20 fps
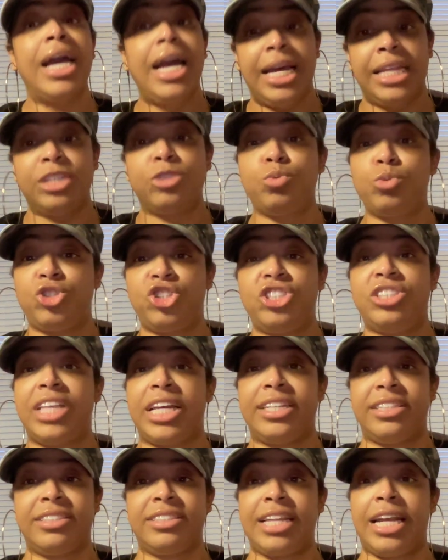And this is what she
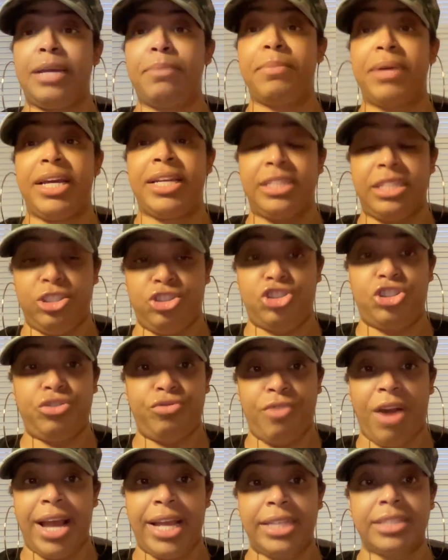said in the statement, and then she
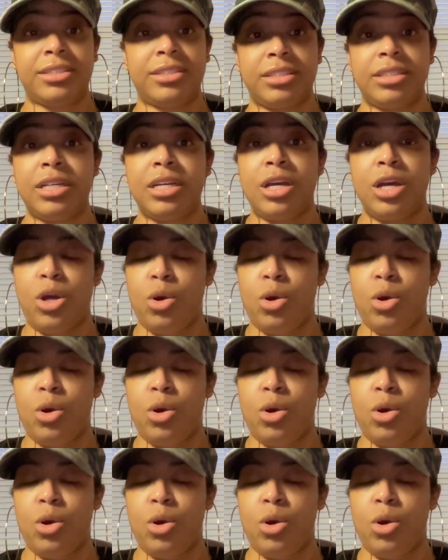writes